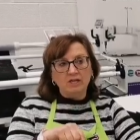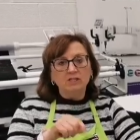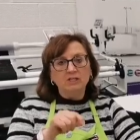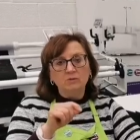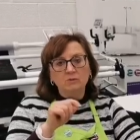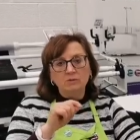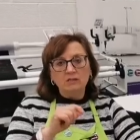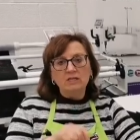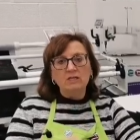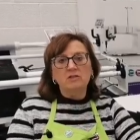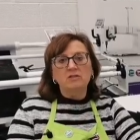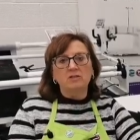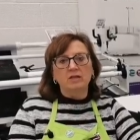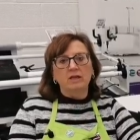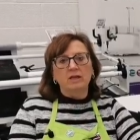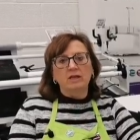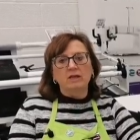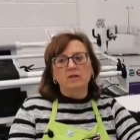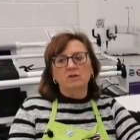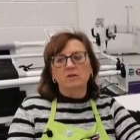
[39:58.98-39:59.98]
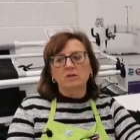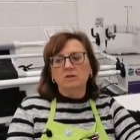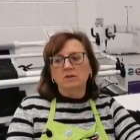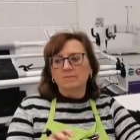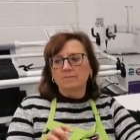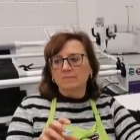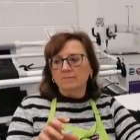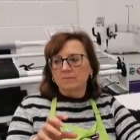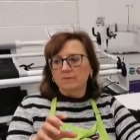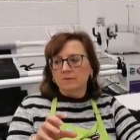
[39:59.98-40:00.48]
genuinely
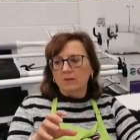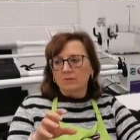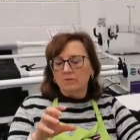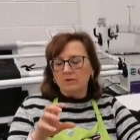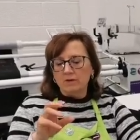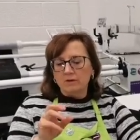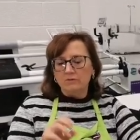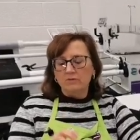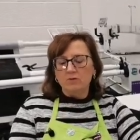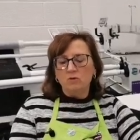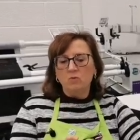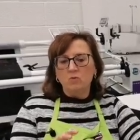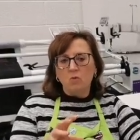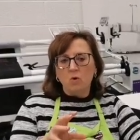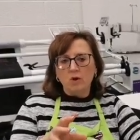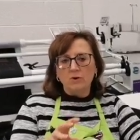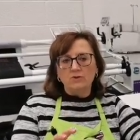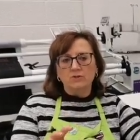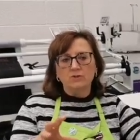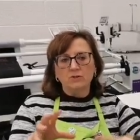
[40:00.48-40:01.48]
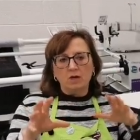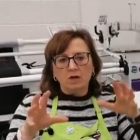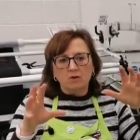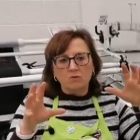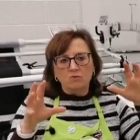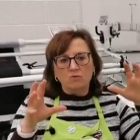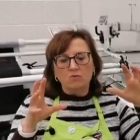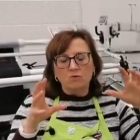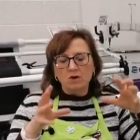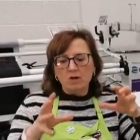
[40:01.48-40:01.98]
think that if you want
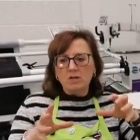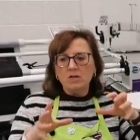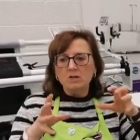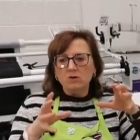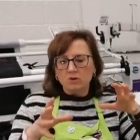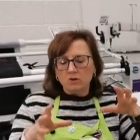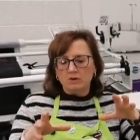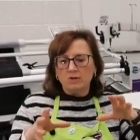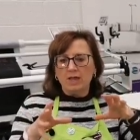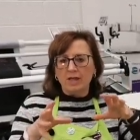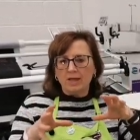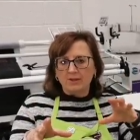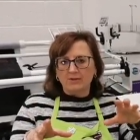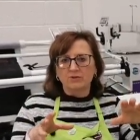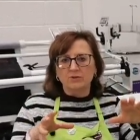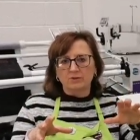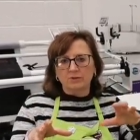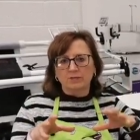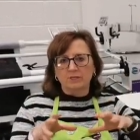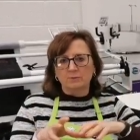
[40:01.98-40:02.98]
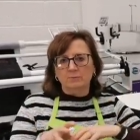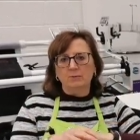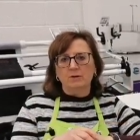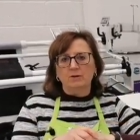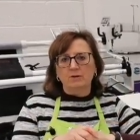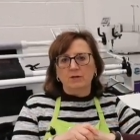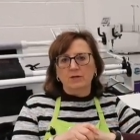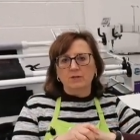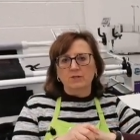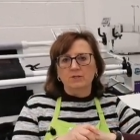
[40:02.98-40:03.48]
a really good hands-on
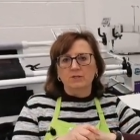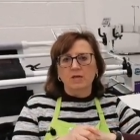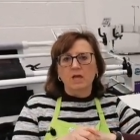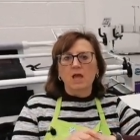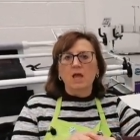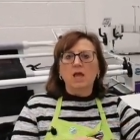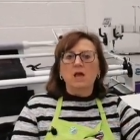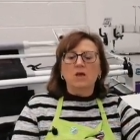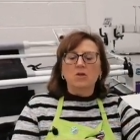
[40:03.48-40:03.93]
experience,